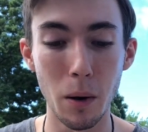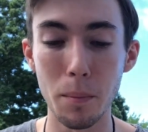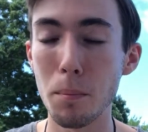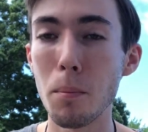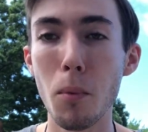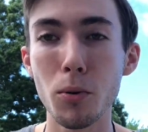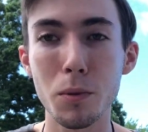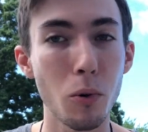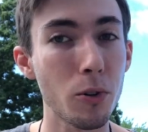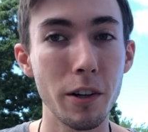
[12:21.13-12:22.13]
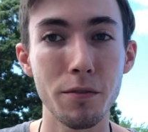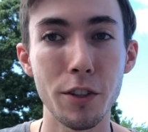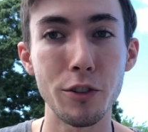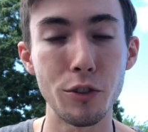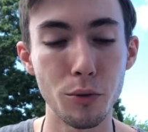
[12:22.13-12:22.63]
multiple or
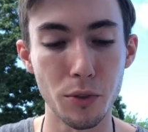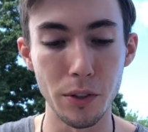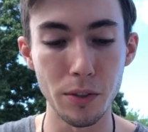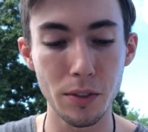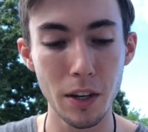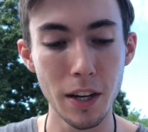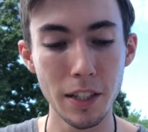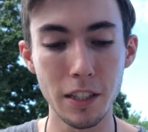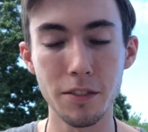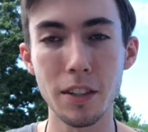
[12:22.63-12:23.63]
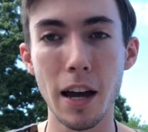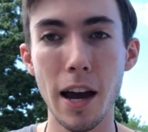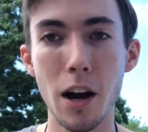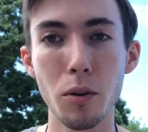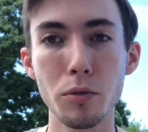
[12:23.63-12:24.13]
infinite uses, given
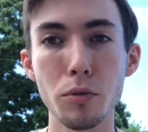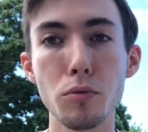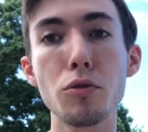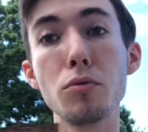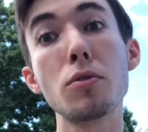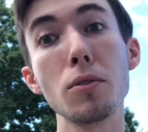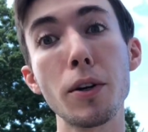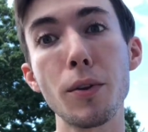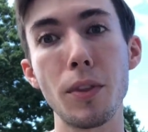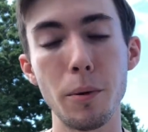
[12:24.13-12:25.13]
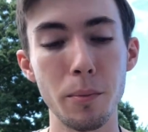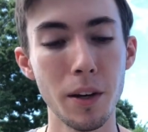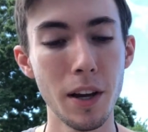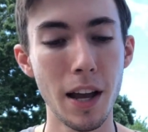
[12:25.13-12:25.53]
how you choose to look at them.